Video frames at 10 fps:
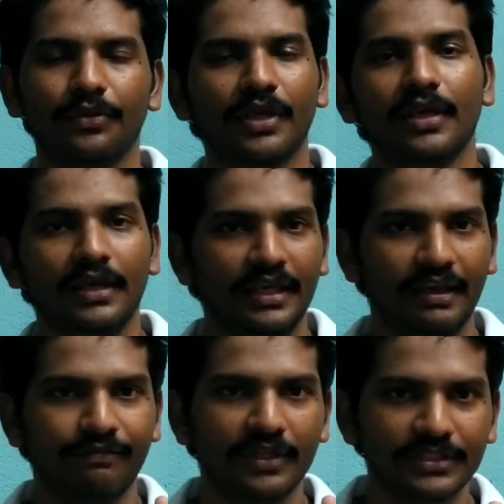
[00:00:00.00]
Okay.
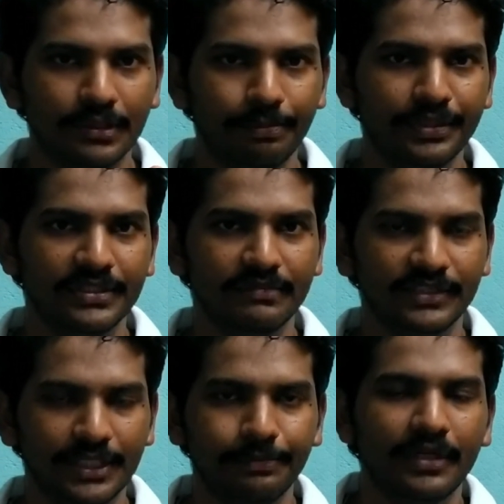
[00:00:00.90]
If the
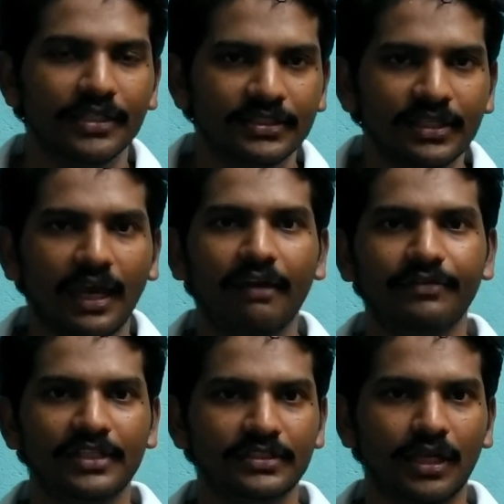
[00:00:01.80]
ship doesn't
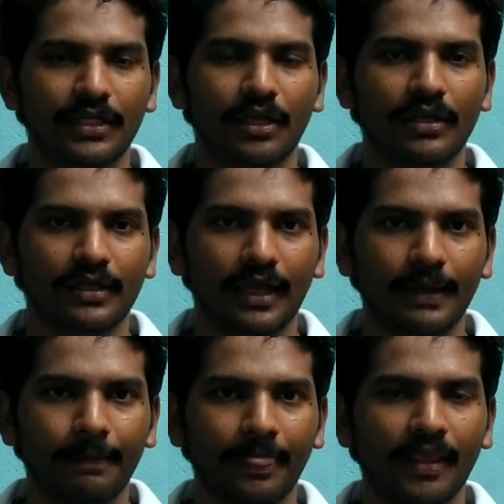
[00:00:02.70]
have this dirty oil
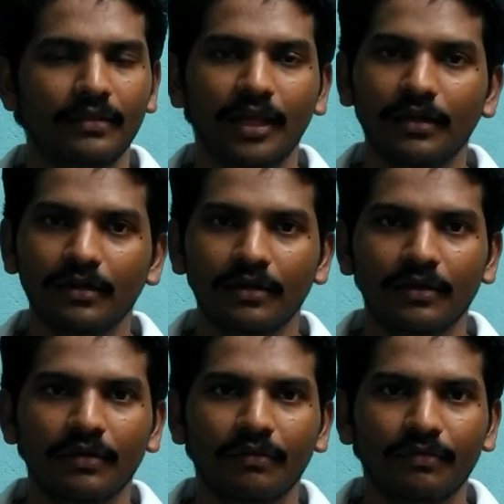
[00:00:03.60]
tank,
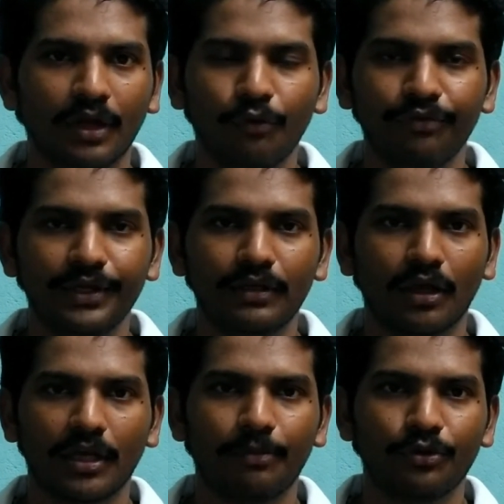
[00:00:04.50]
then now we
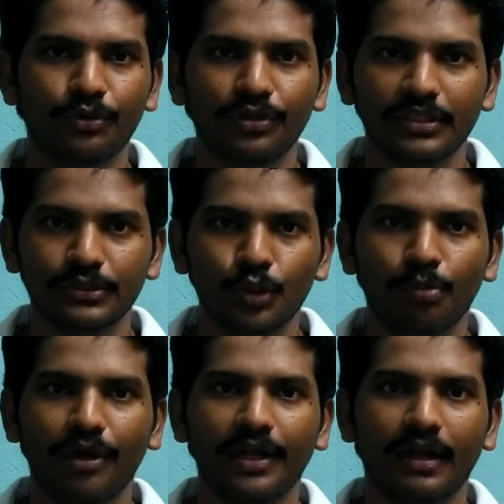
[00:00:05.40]
talk about this
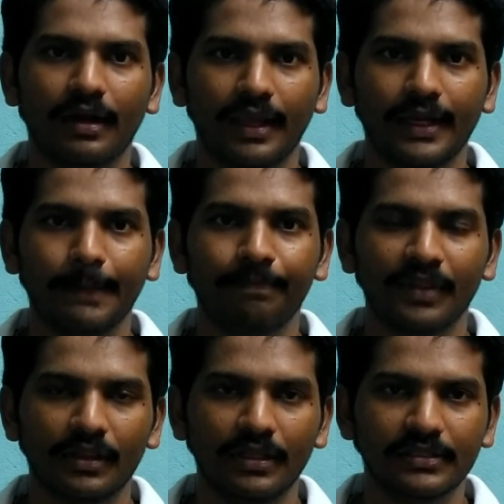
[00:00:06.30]
low oil
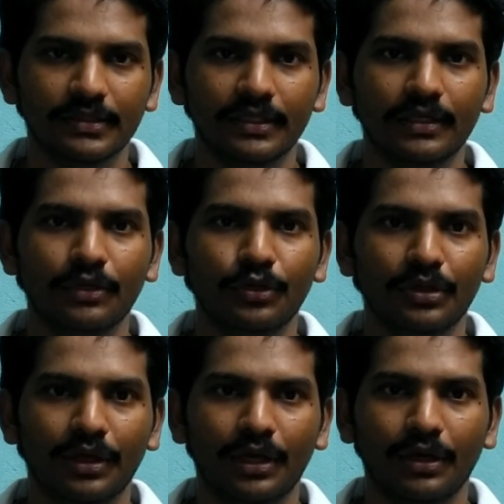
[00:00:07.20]
drain, this
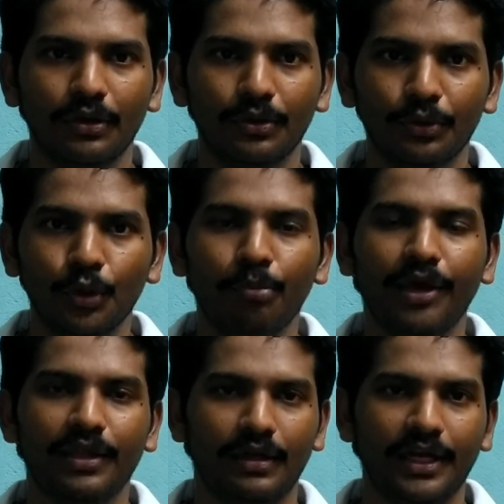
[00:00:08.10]
low
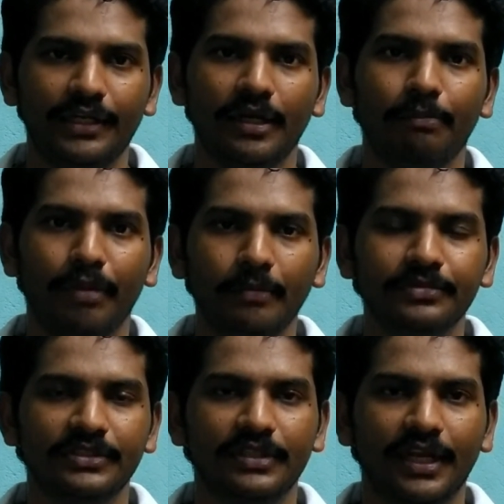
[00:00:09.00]
oil later
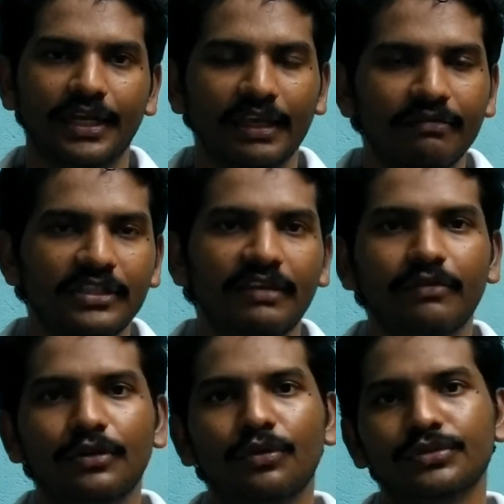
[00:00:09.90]
pumps drain,
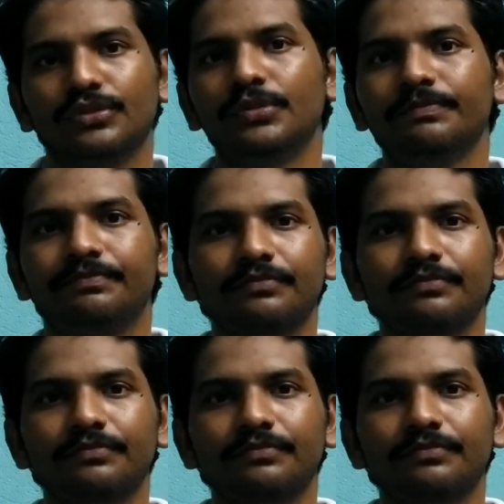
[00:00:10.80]
everything will goes to